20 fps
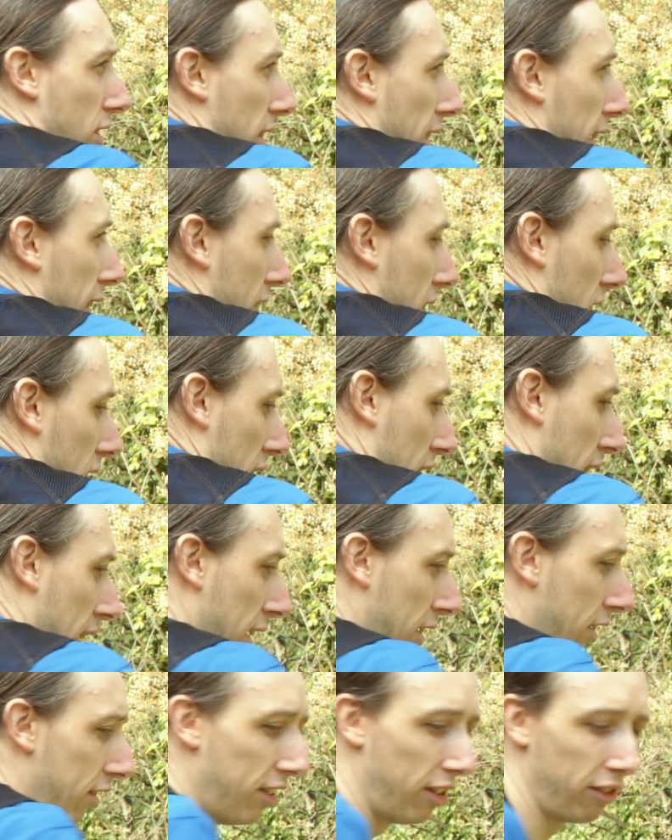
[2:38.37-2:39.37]
Like
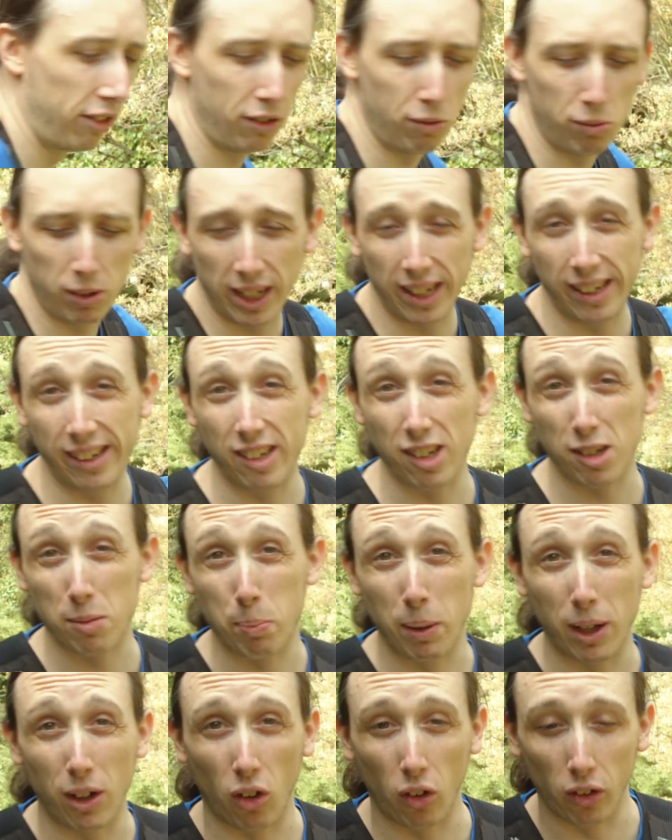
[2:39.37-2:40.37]
there's only really this
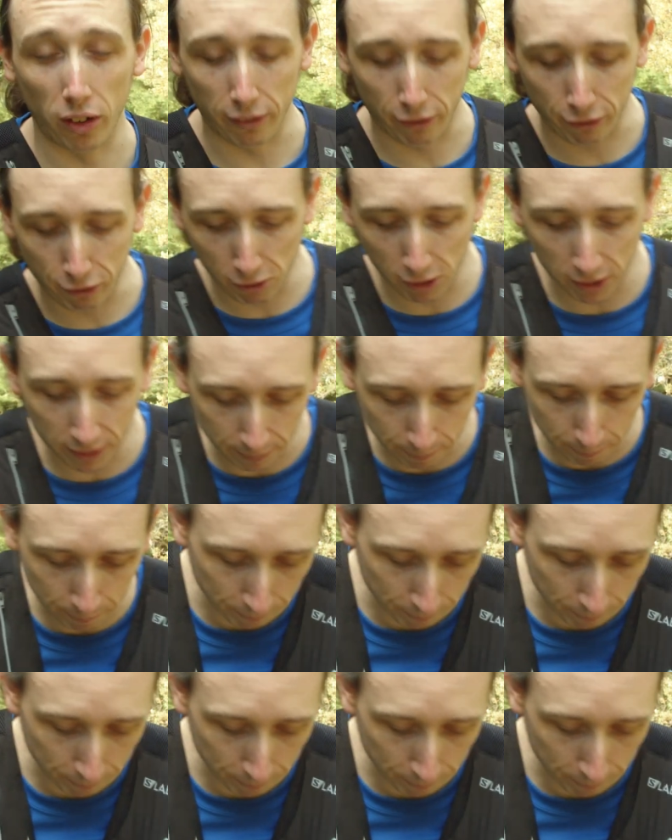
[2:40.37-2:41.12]
bit on the front.